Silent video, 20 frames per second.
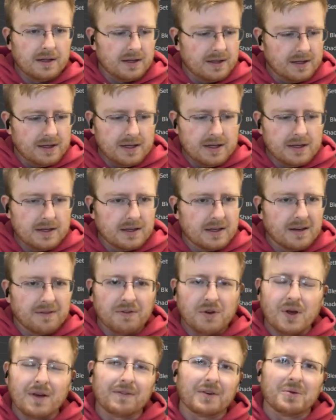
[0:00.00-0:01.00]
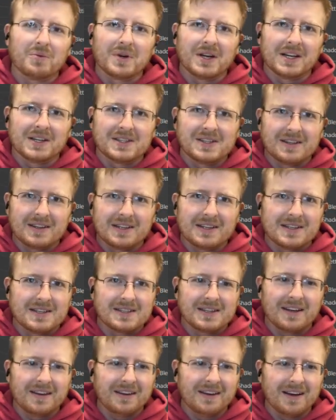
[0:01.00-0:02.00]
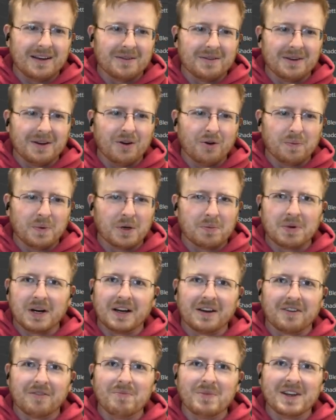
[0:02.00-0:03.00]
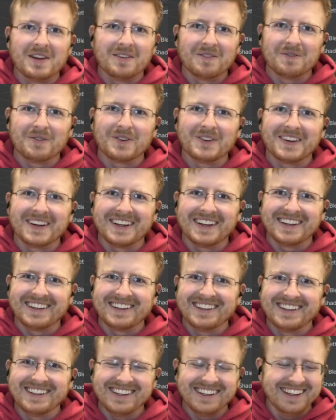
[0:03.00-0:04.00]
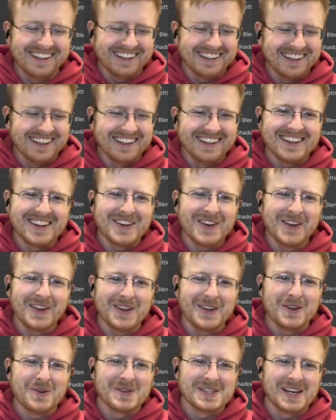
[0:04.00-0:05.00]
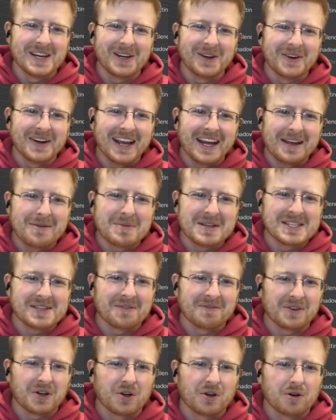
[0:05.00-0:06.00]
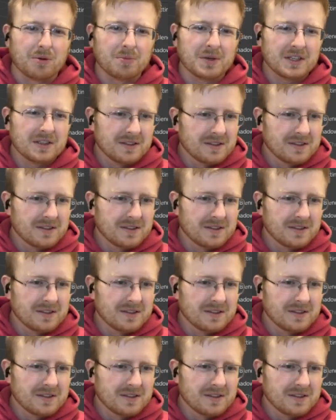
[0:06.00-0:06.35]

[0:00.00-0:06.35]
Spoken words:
Ian, if you ever watch this, I hope you're proud of me for using your name as a verb.